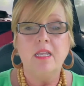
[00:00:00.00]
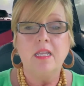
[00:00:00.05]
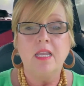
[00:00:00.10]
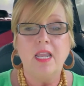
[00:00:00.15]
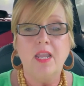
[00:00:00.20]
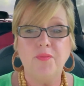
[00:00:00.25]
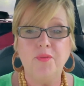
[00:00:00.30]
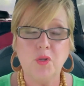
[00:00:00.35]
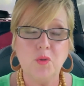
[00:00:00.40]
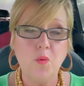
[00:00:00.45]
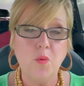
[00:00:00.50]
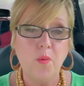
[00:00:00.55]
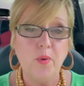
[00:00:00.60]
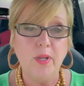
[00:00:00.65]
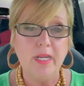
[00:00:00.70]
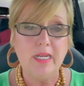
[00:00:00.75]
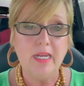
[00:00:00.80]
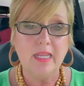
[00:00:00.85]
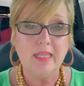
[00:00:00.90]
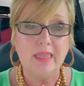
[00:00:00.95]
If you're
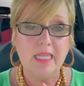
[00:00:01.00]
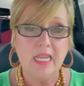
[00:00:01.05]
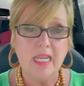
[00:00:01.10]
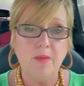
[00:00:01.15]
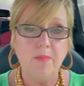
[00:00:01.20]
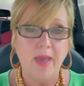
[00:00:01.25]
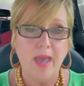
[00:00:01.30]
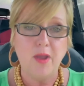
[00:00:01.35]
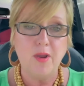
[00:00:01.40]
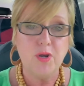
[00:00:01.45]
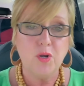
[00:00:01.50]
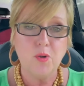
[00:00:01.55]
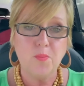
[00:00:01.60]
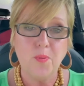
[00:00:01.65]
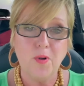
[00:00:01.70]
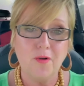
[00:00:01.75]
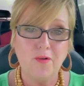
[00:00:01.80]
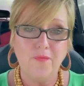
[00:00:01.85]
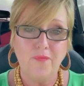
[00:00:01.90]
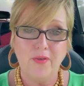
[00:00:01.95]
going, think about your
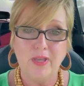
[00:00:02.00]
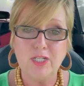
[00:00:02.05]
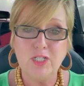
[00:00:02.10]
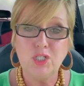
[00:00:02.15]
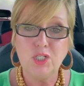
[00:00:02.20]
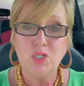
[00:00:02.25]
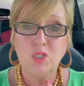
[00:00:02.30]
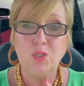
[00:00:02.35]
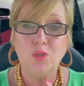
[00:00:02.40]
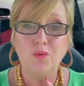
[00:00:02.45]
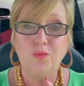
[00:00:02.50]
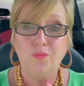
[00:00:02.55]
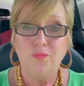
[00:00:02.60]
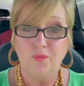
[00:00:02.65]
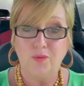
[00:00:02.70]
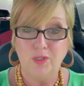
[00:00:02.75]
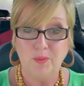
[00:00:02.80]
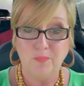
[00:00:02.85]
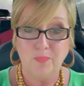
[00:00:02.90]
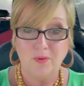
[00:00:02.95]
professional
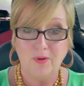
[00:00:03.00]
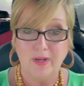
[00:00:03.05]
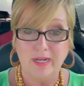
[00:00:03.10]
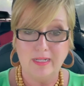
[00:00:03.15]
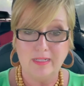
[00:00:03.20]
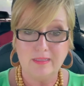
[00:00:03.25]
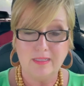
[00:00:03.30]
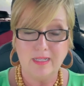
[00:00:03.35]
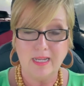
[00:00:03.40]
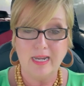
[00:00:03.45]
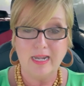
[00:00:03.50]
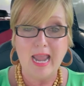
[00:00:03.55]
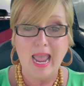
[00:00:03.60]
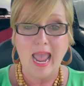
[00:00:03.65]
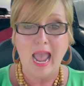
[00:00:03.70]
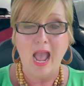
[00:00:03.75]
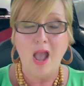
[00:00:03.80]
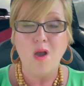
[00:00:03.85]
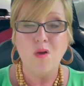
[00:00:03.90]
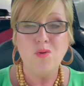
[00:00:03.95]
footprint and
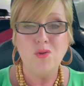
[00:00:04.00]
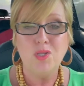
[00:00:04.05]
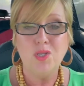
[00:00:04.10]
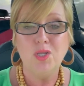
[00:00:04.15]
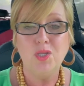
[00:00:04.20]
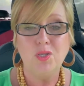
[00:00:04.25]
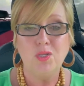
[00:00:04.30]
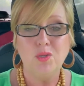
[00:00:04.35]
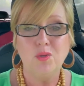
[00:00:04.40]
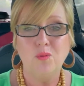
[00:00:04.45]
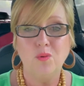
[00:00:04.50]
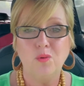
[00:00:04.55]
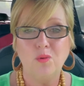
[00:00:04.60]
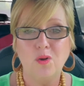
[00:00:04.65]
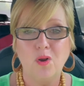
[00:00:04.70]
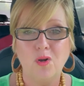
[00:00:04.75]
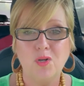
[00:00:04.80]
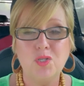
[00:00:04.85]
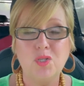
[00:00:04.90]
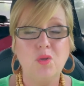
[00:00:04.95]
how you
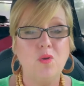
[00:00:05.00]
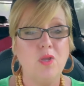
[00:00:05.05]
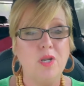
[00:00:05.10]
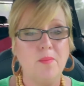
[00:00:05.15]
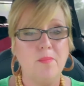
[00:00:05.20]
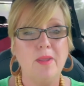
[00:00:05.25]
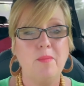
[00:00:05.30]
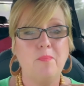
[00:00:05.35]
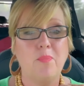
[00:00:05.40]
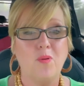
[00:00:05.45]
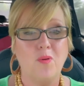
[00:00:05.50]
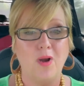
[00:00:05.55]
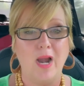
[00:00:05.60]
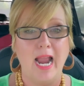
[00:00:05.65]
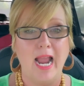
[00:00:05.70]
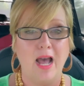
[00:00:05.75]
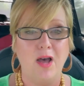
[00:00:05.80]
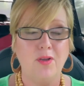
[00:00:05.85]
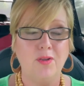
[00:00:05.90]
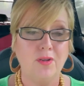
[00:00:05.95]
are you going to be
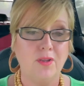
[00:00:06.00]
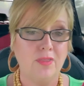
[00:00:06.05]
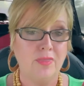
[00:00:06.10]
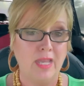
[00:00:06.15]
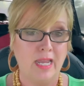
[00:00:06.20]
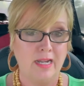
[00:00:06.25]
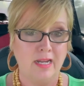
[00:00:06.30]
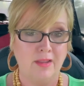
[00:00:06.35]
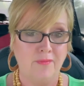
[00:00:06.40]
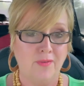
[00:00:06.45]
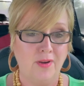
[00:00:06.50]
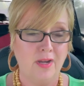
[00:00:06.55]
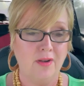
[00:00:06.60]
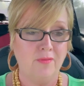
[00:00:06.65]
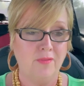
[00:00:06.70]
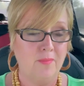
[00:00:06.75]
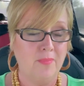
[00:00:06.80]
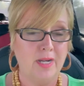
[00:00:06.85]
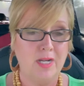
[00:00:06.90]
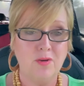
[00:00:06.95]
proud that if
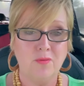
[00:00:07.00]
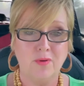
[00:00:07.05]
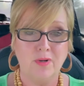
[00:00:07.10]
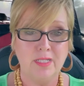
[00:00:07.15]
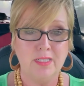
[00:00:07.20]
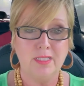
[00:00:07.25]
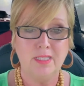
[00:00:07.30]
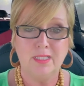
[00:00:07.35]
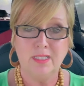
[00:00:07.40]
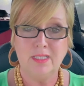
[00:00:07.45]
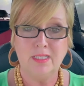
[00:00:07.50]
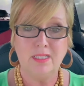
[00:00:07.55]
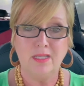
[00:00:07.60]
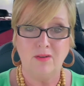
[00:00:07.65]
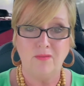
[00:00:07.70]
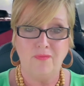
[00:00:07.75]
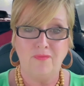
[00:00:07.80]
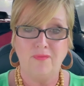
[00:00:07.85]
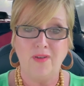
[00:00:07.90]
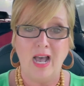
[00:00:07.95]
everybody reads this
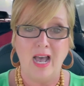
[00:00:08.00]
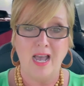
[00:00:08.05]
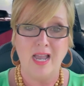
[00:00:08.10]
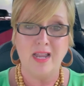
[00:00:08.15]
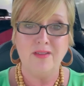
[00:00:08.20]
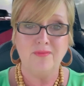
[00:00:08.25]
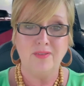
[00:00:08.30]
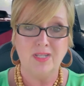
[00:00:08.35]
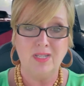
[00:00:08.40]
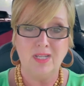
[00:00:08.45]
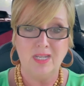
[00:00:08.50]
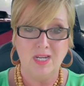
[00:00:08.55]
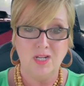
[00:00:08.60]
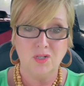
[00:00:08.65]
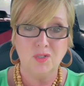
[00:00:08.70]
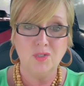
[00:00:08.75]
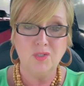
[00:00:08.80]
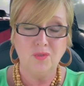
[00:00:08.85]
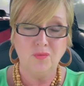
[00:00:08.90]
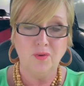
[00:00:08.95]
in 5
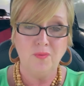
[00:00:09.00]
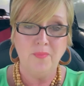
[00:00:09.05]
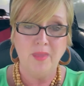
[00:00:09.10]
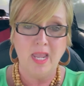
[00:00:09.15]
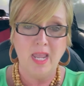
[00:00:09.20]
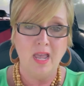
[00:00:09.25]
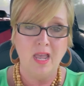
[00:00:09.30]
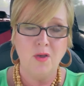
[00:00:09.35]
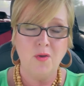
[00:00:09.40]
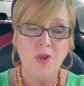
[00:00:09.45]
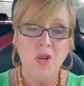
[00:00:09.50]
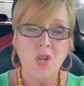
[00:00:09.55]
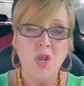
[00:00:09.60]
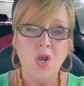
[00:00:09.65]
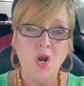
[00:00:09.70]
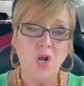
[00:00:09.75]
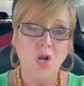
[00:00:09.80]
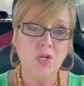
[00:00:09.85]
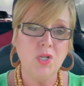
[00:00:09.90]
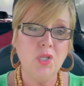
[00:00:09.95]
years from now,
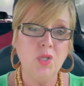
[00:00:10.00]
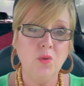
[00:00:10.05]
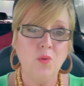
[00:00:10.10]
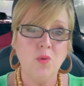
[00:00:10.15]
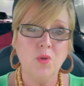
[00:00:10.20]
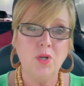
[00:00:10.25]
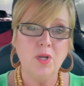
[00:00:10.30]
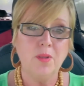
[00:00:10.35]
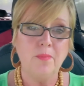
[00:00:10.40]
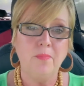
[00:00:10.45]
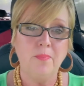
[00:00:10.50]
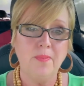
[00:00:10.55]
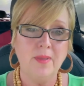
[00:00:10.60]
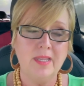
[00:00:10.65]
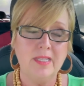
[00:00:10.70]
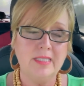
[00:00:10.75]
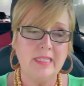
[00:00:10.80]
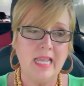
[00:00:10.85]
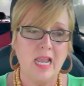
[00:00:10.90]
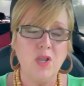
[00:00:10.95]

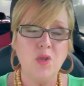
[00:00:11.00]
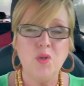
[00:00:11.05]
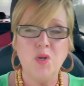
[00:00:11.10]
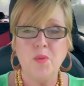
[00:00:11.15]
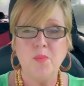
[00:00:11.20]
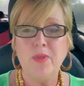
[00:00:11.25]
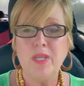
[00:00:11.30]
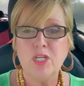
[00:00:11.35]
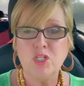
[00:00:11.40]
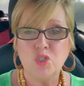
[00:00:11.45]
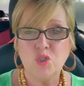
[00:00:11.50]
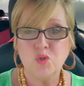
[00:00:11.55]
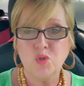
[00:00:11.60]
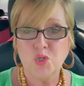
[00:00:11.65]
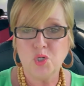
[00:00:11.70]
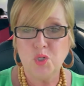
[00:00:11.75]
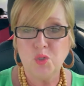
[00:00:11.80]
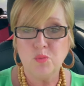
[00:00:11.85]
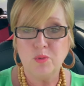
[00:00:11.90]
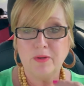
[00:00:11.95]
is that going to be a
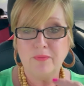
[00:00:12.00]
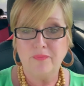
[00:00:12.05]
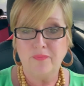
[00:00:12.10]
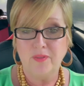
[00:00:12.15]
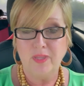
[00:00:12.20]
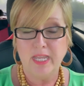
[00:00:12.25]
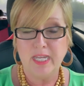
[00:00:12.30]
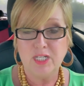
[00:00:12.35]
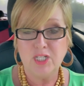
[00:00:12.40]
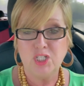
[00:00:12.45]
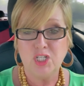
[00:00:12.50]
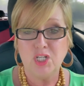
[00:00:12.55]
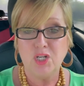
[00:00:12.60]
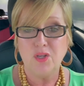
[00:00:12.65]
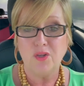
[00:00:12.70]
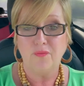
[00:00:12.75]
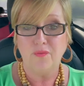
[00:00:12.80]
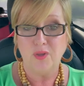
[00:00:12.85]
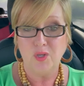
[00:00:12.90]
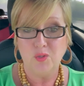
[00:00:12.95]
true reflection
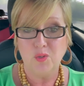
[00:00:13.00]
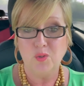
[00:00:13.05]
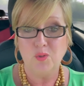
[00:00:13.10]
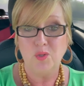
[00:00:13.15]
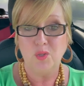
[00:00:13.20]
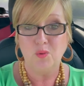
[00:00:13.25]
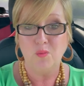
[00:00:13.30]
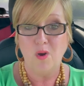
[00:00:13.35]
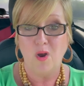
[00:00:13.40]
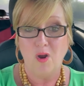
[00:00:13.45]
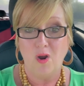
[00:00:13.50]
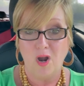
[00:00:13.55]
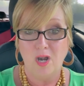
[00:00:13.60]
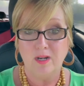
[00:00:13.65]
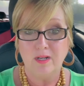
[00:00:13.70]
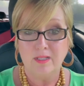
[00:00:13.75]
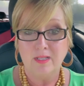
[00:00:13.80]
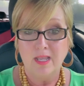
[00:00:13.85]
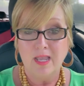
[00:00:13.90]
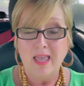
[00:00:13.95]
of who you are?